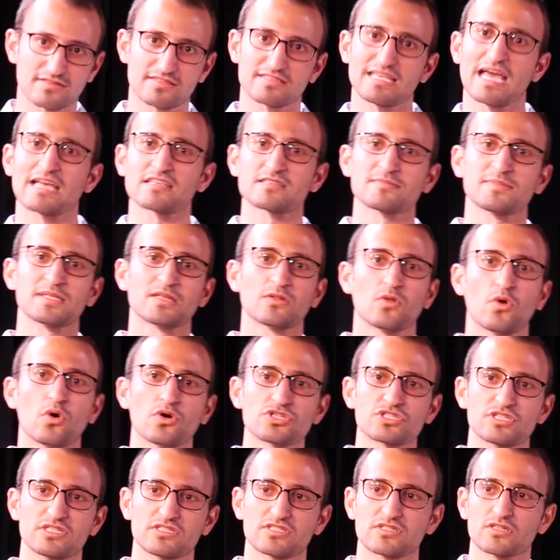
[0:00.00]
This hasn't been
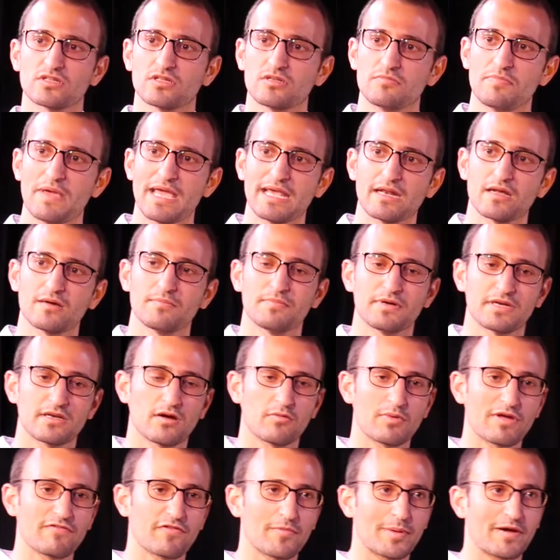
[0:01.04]
launched, it's still in beta,
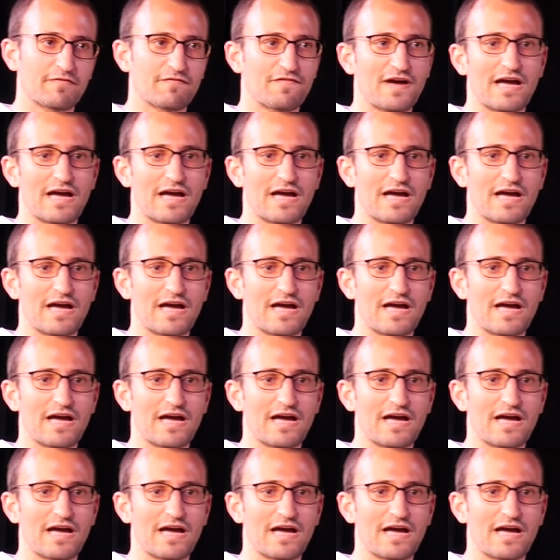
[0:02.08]
but we have about